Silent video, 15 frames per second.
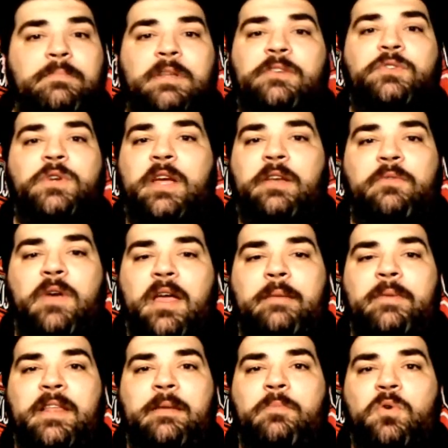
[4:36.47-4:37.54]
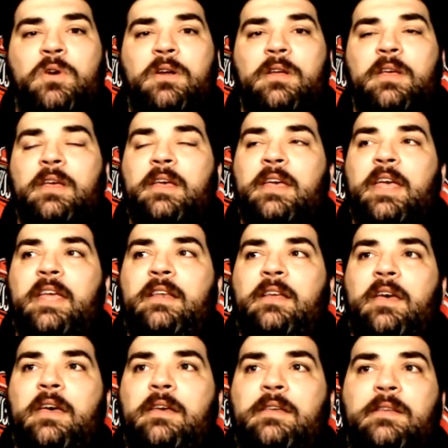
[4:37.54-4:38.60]
I'm not trying to rhyme anymore.
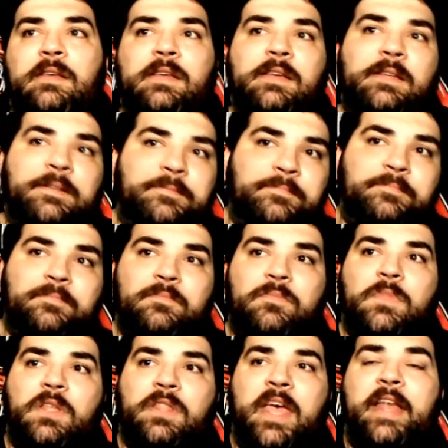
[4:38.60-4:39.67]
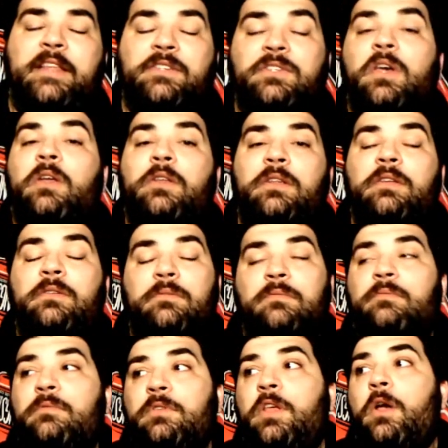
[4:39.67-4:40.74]
And that is going to,
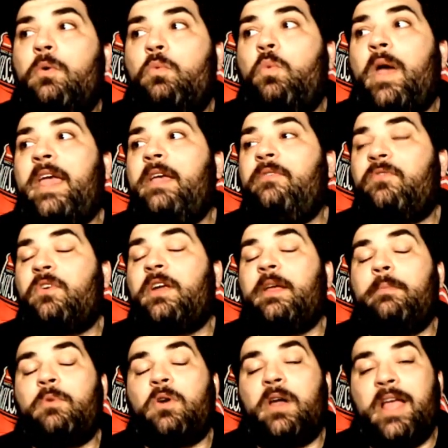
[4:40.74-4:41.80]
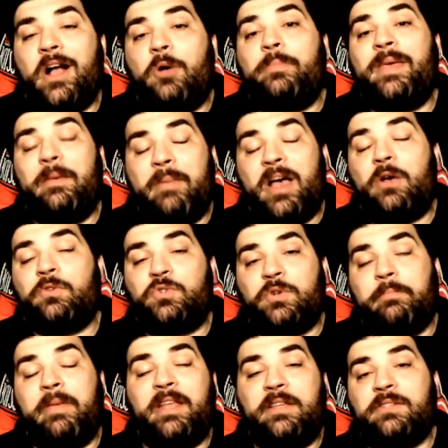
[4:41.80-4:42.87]
you know, weigh for him or help him out
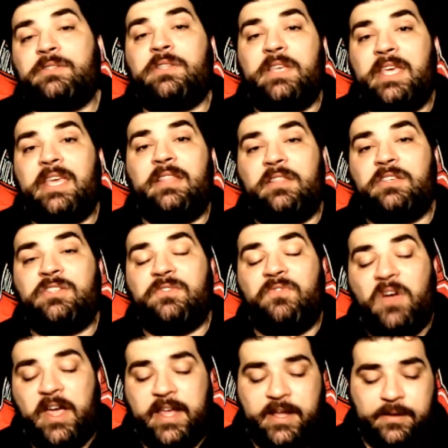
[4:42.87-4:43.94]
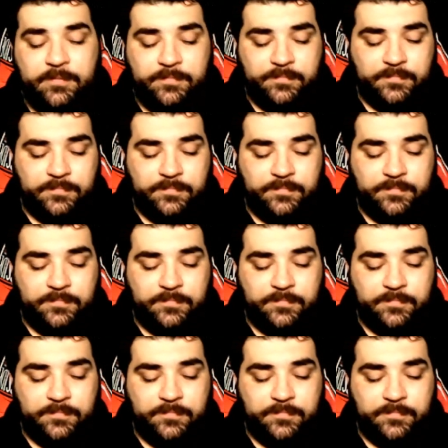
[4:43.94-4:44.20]
tremendously in this fight.